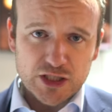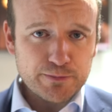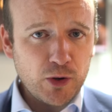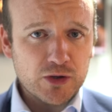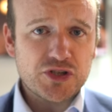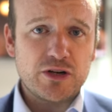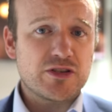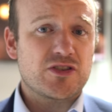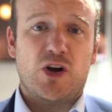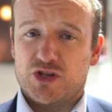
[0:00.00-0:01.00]
sports
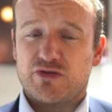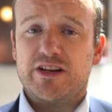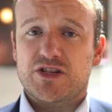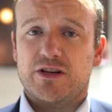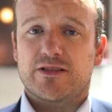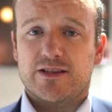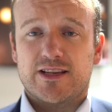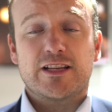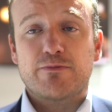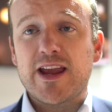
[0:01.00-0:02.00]
shooters or street shooters,
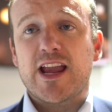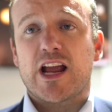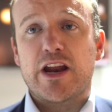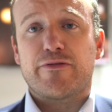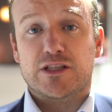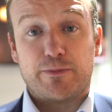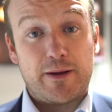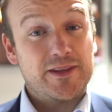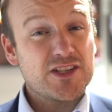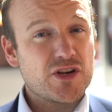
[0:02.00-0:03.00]
and it's making a difference to
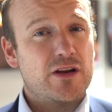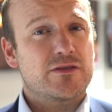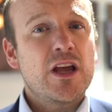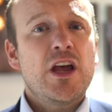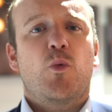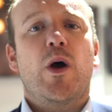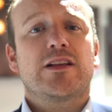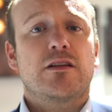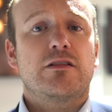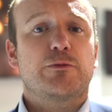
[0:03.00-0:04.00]
people. And this shows where
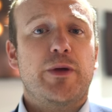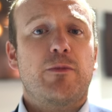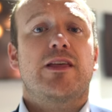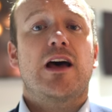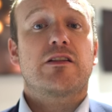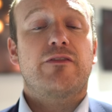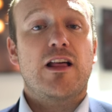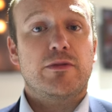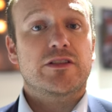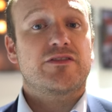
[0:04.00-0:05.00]
Sony's been with our
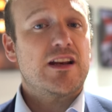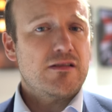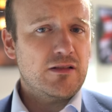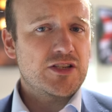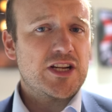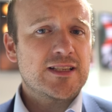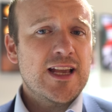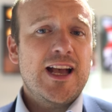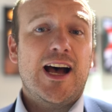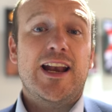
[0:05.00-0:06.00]
development of technologies,
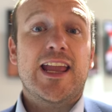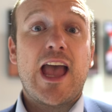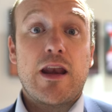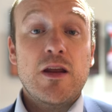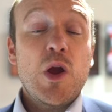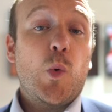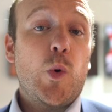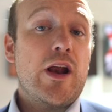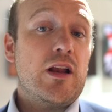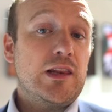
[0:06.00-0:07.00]
and again,
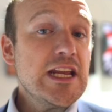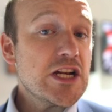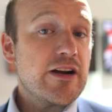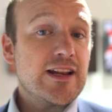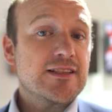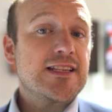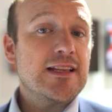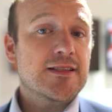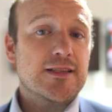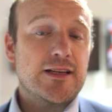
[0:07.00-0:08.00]
we're a leader in
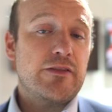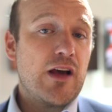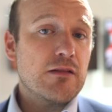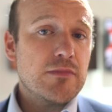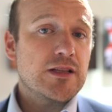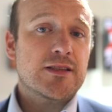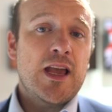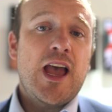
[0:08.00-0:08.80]
sensor development.